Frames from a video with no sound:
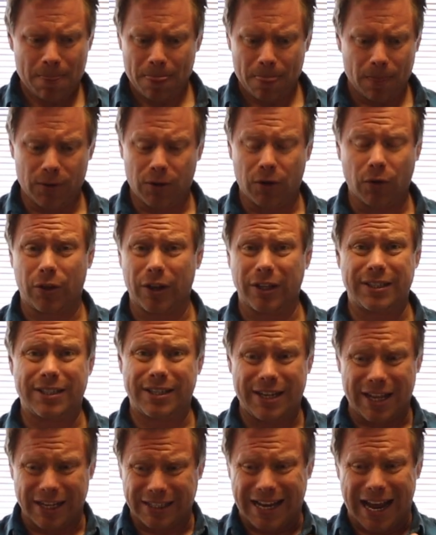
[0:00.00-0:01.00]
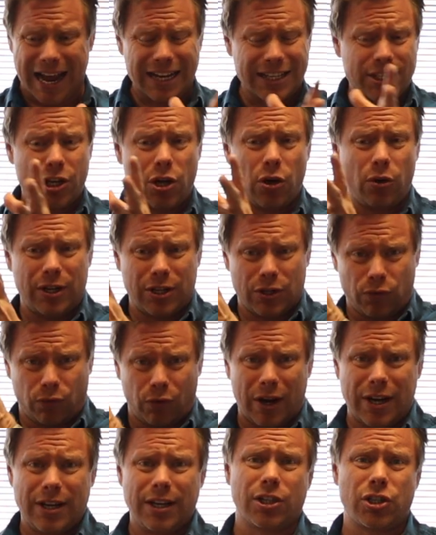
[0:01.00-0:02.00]
the tax code is
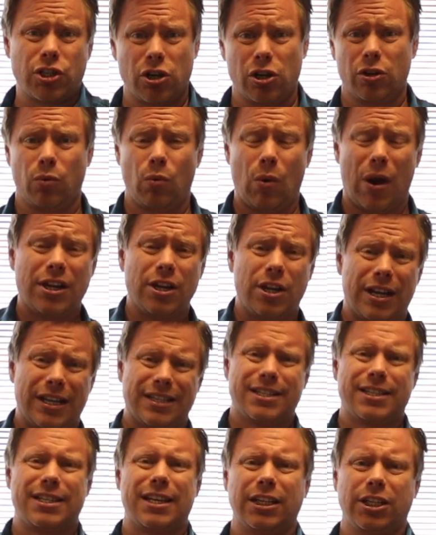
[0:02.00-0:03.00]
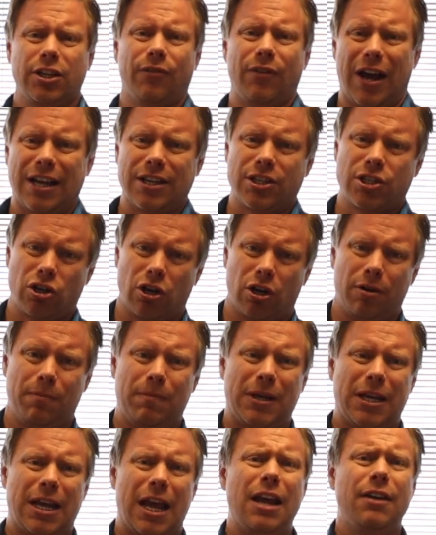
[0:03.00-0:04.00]
written a certain way to incentivize certain
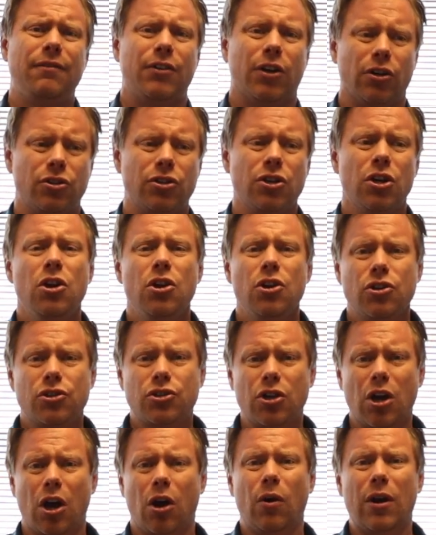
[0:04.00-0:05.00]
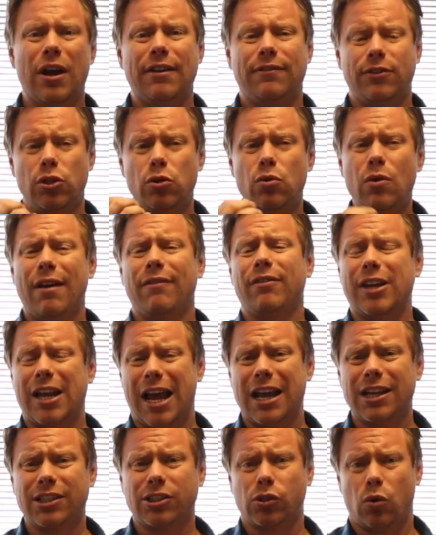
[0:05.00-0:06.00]
behaviors. So if you have an
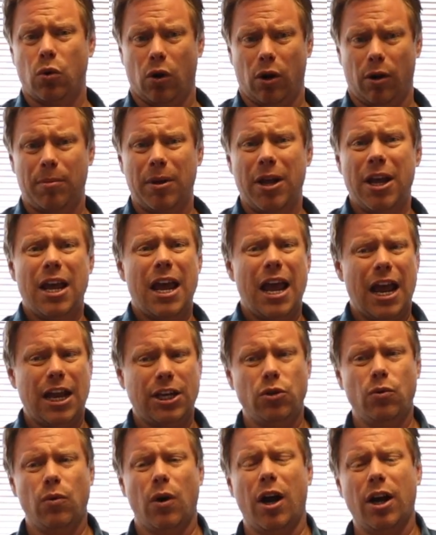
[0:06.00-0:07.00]
S-Corp and you